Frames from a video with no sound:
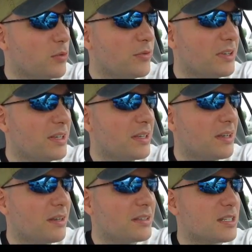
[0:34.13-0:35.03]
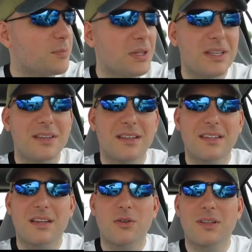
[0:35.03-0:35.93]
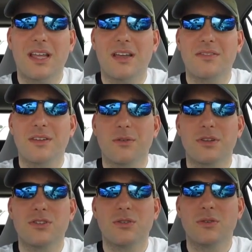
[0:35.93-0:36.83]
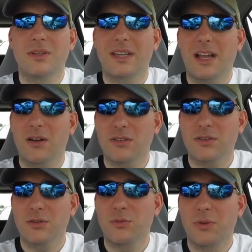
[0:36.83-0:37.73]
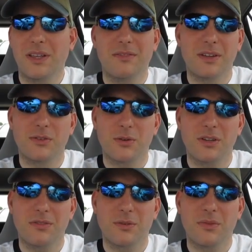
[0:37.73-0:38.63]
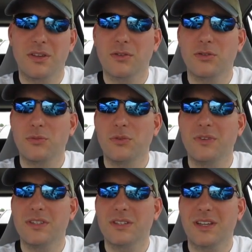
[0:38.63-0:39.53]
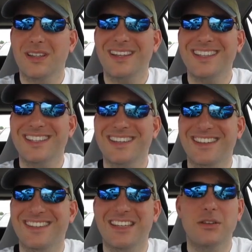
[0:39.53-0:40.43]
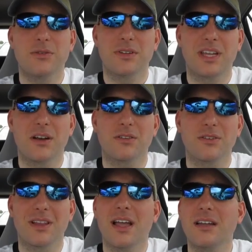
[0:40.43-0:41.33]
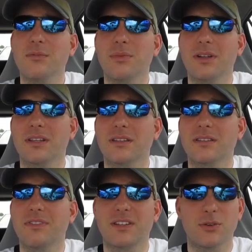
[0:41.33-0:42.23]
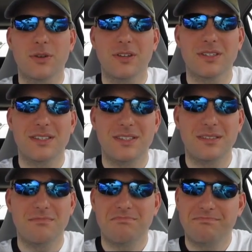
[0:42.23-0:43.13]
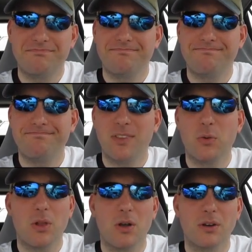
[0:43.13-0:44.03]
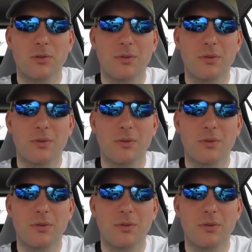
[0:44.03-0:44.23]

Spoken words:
movie, it's a pity that they couldn't have the original character who played Victoria from the other two movies to at least continue the character line, but Victoria's no longer